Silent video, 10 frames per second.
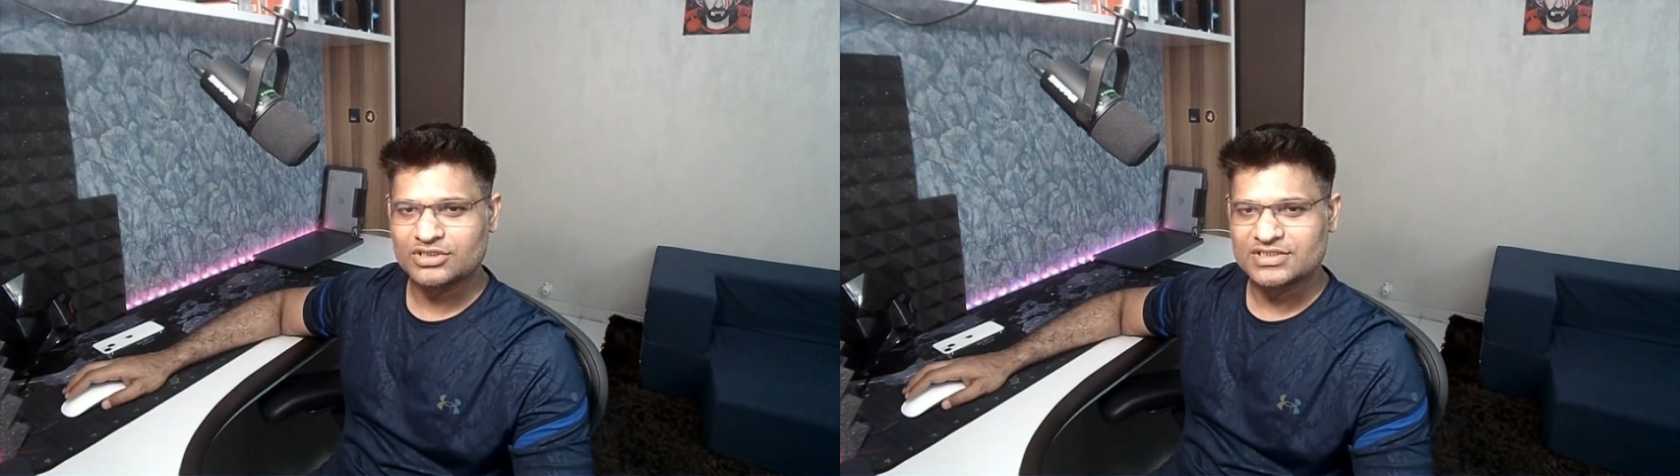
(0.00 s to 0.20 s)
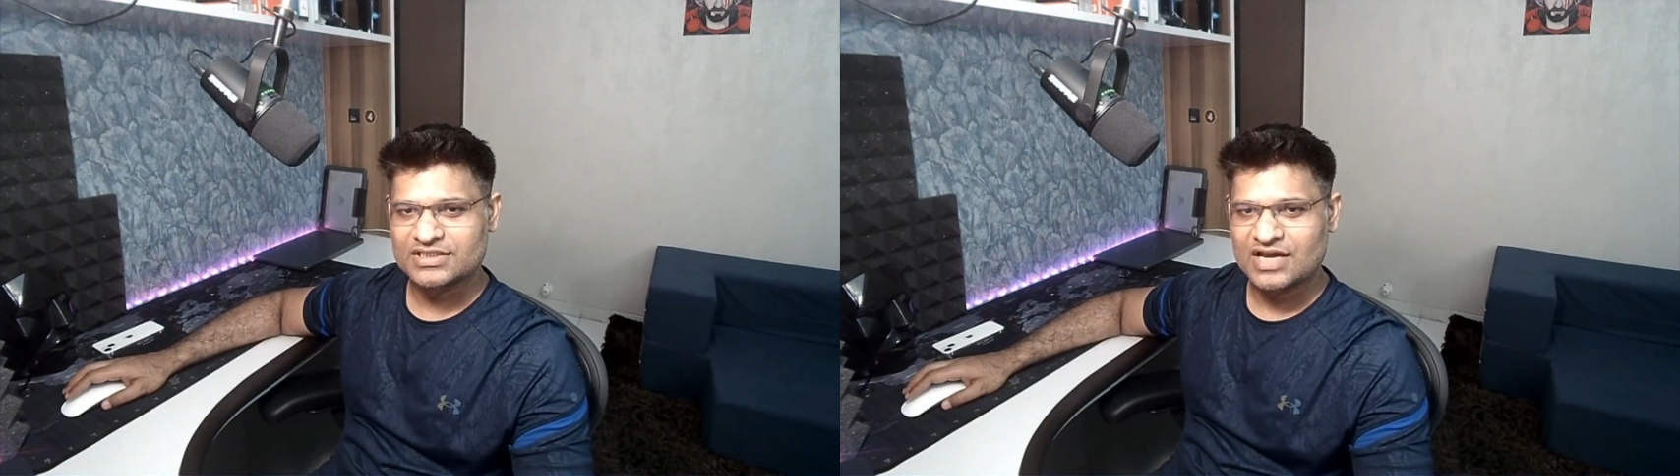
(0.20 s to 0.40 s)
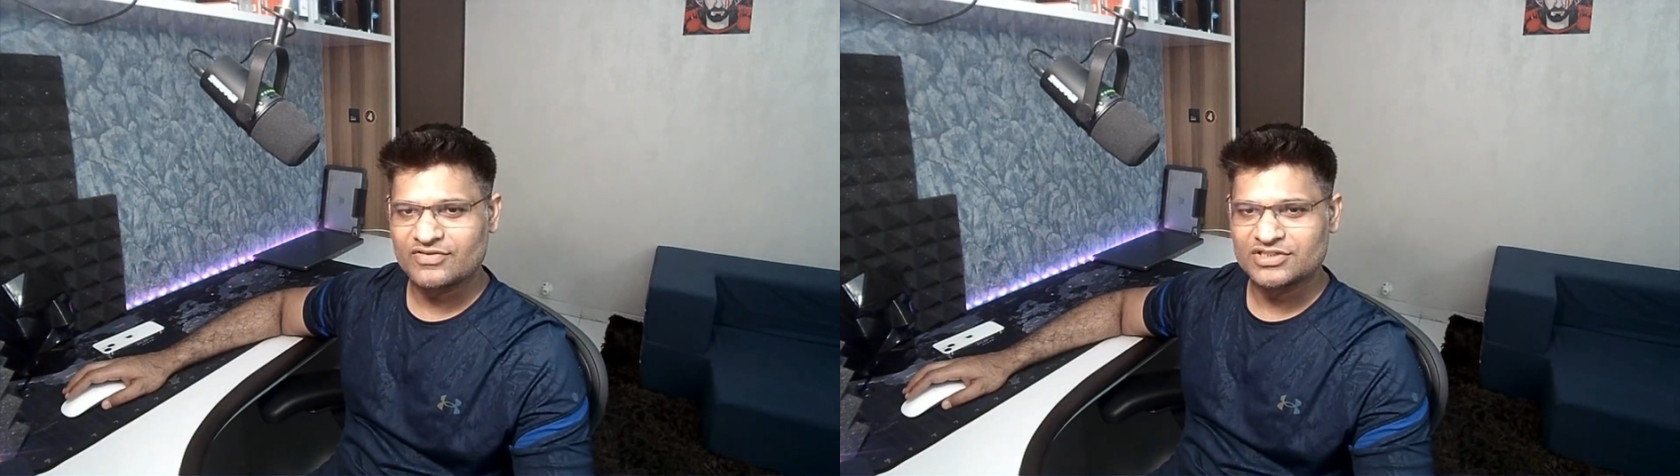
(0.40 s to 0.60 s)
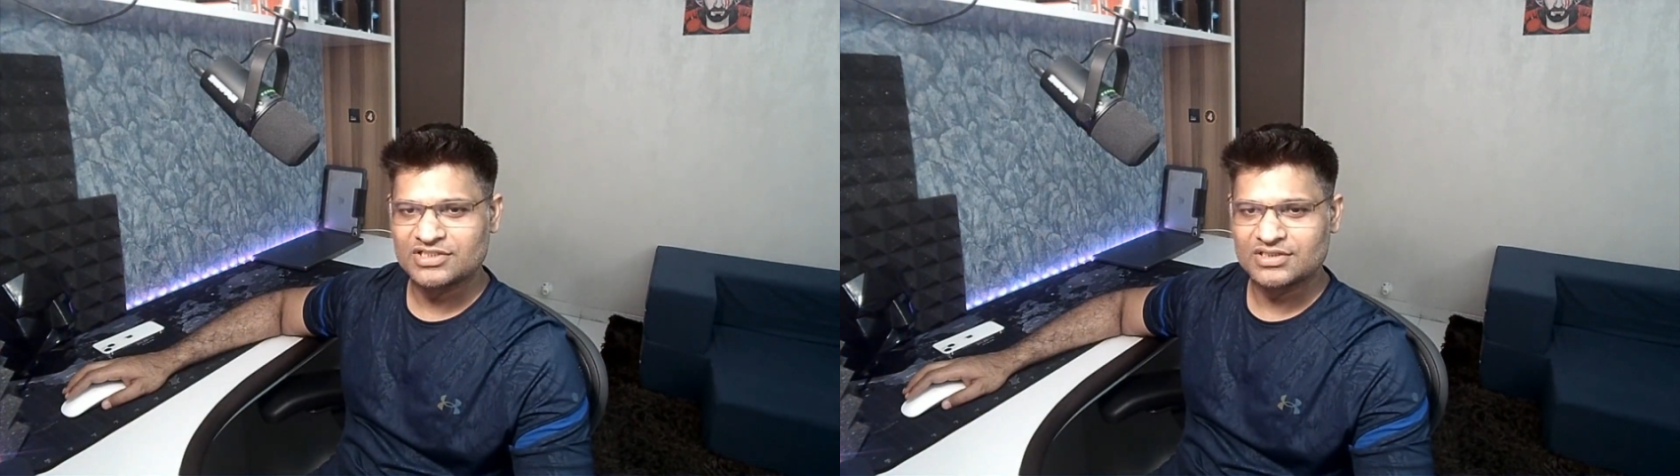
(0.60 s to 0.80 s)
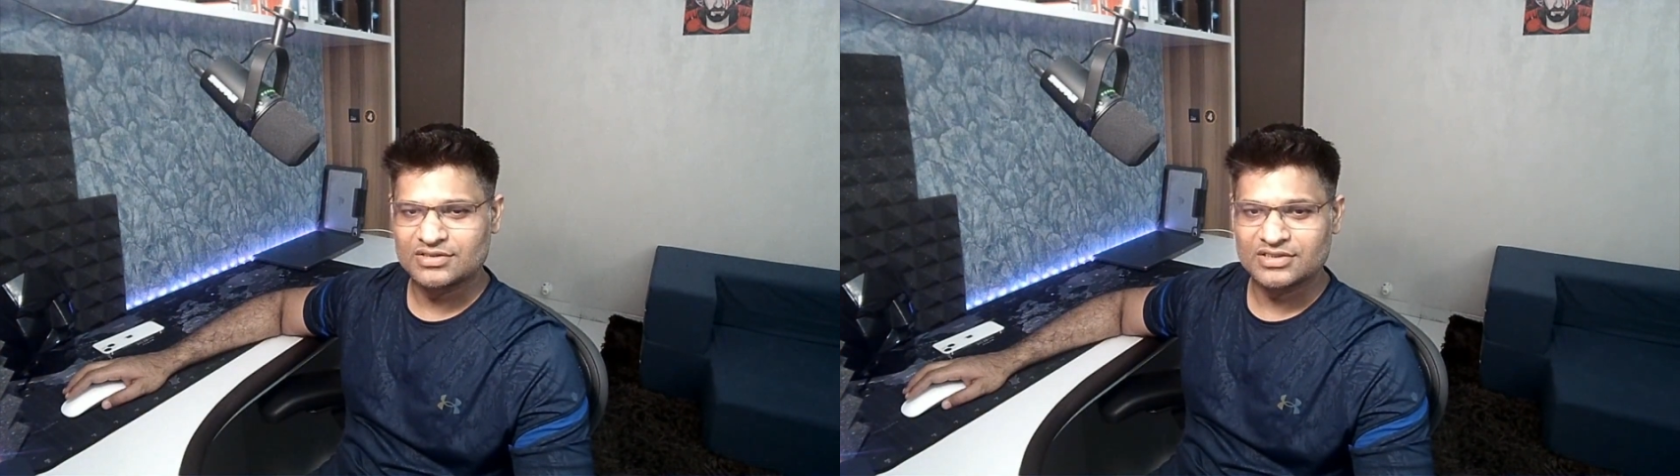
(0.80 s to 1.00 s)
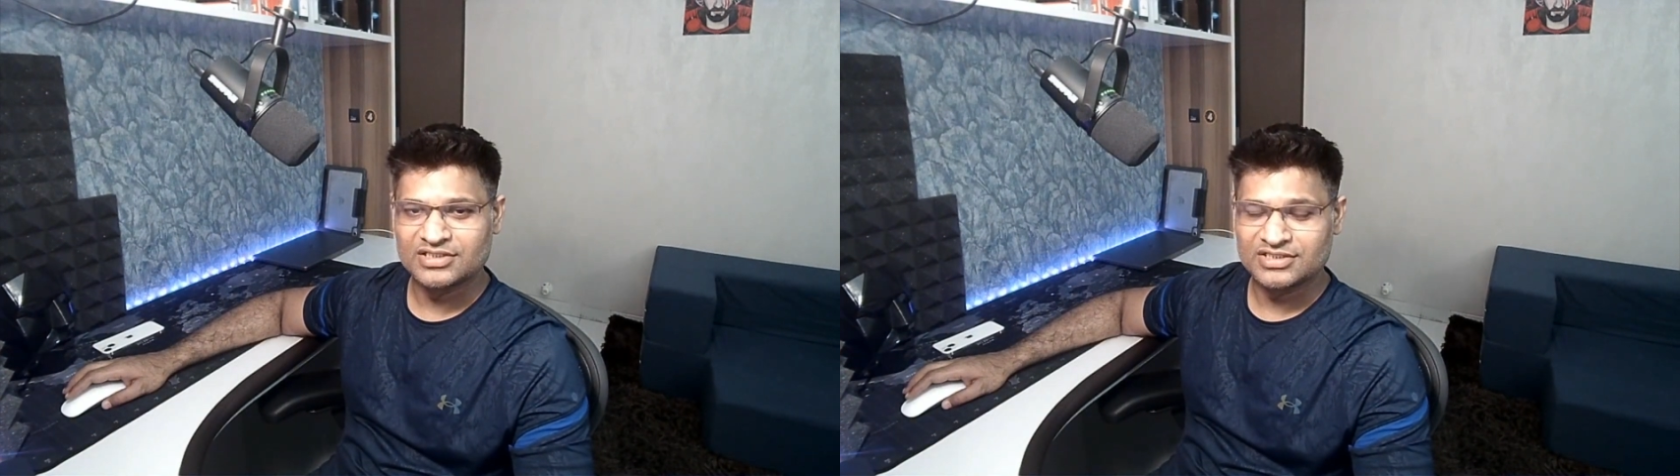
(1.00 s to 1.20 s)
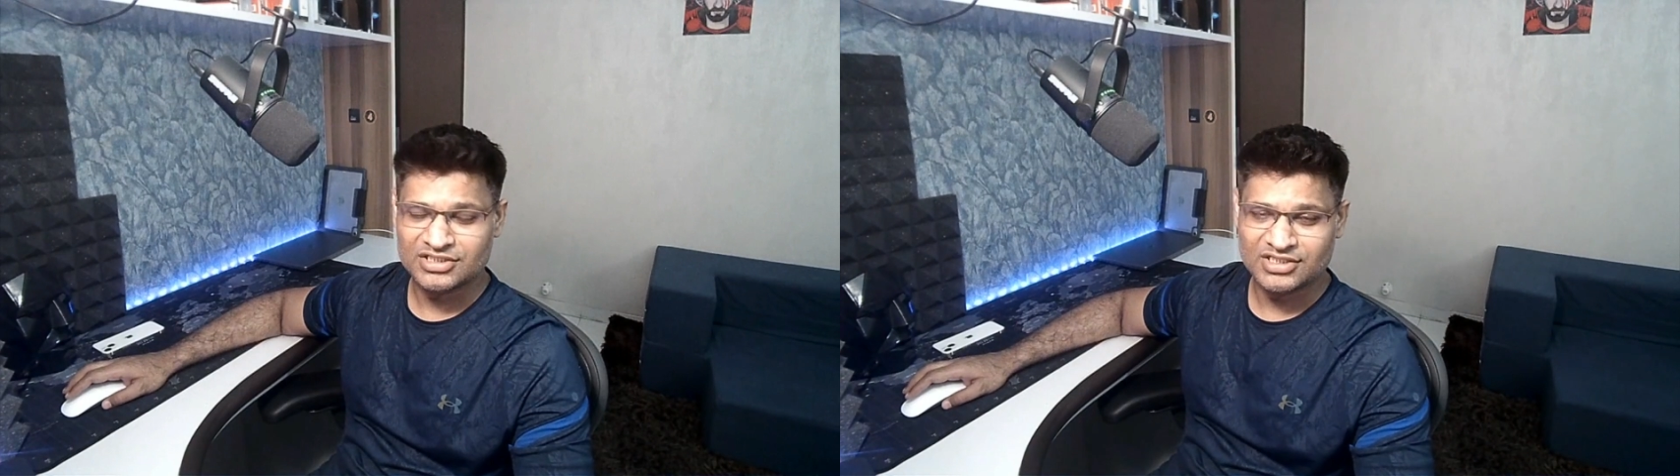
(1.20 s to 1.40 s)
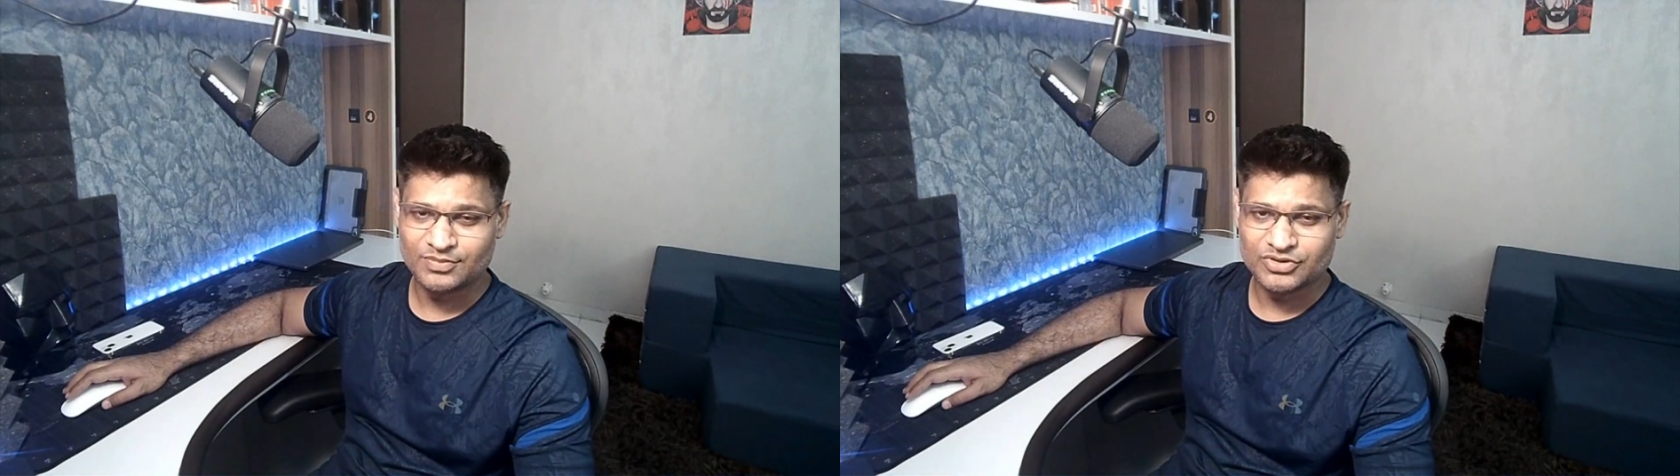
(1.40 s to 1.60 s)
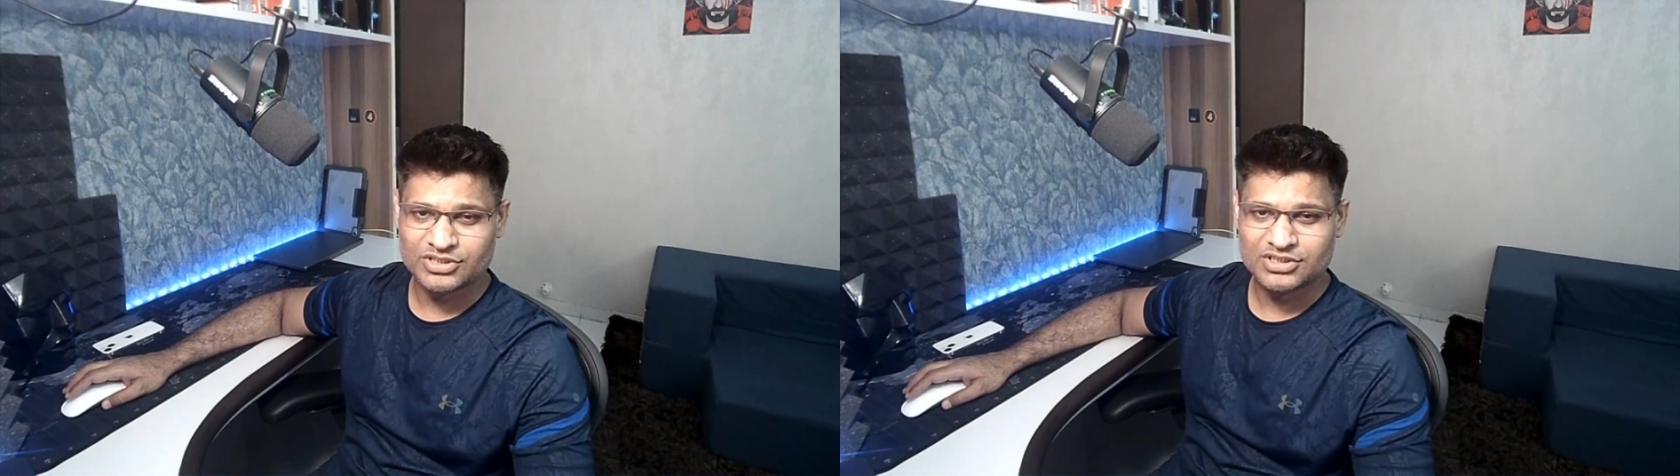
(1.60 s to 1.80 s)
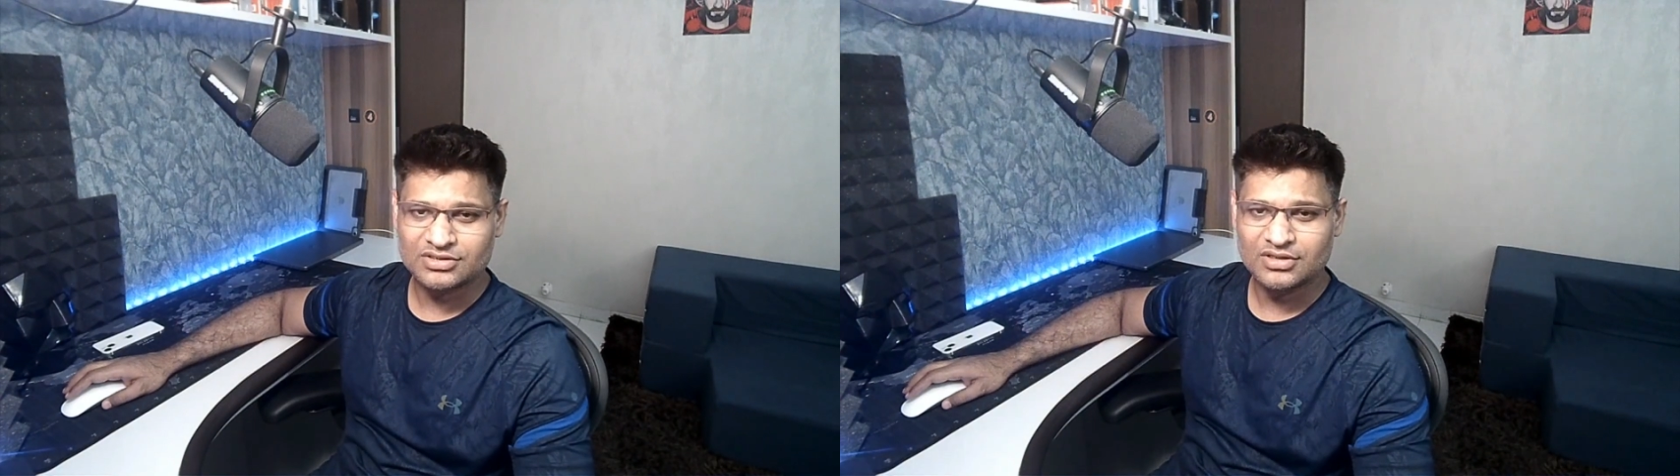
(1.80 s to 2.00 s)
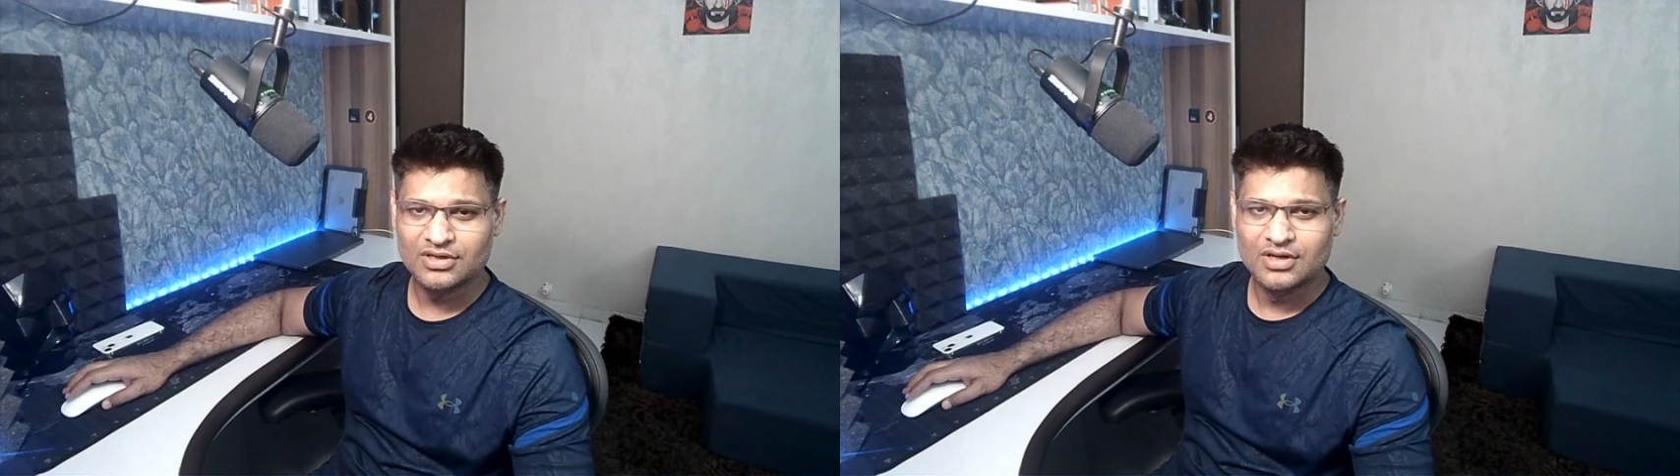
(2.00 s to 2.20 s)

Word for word: the staff engineer, engineer position,